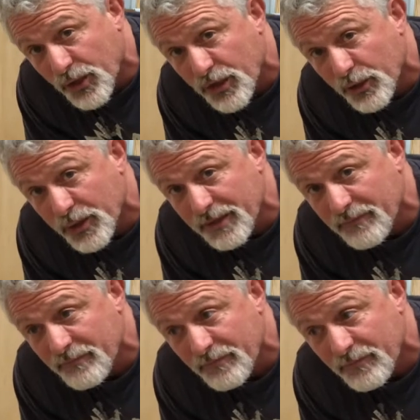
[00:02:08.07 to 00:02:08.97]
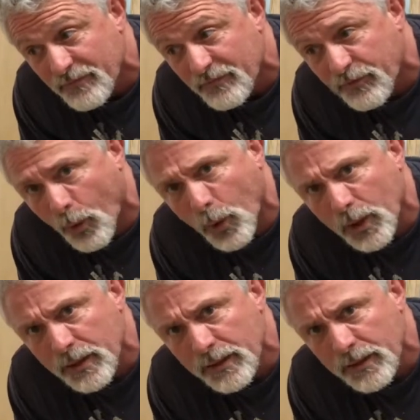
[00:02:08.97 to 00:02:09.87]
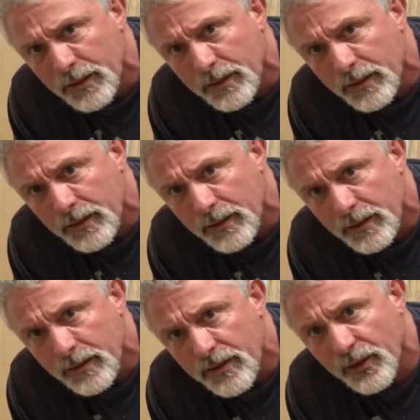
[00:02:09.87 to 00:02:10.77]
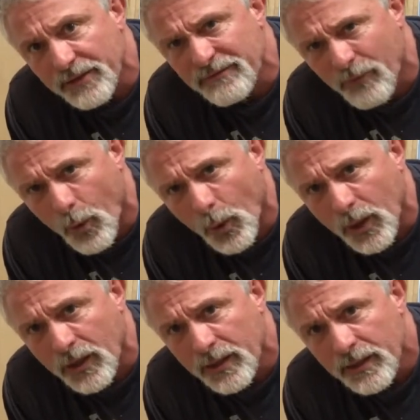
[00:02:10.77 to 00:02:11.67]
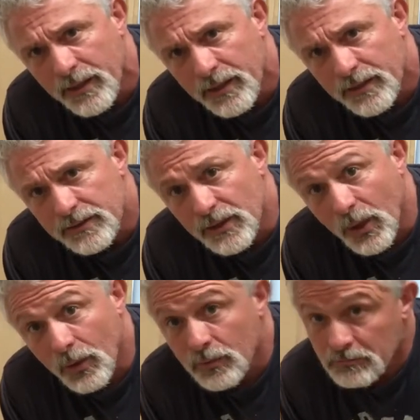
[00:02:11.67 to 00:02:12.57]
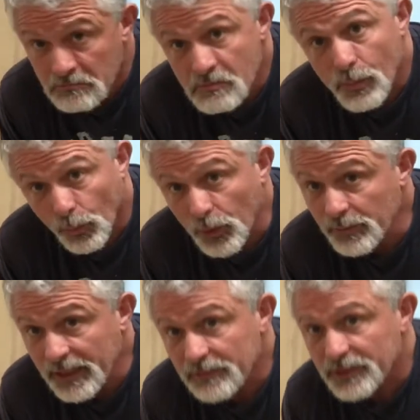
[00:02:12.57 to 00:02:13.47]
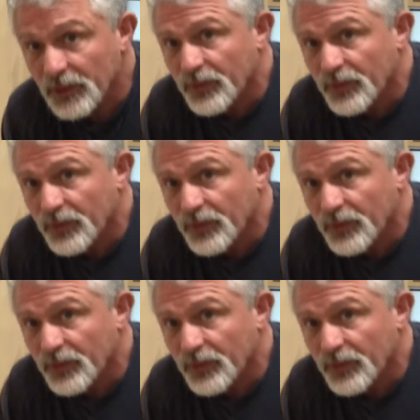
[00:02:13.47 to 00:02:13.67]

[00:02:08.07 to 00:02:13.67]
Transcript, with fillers: 34. 34. So we're going to be able to go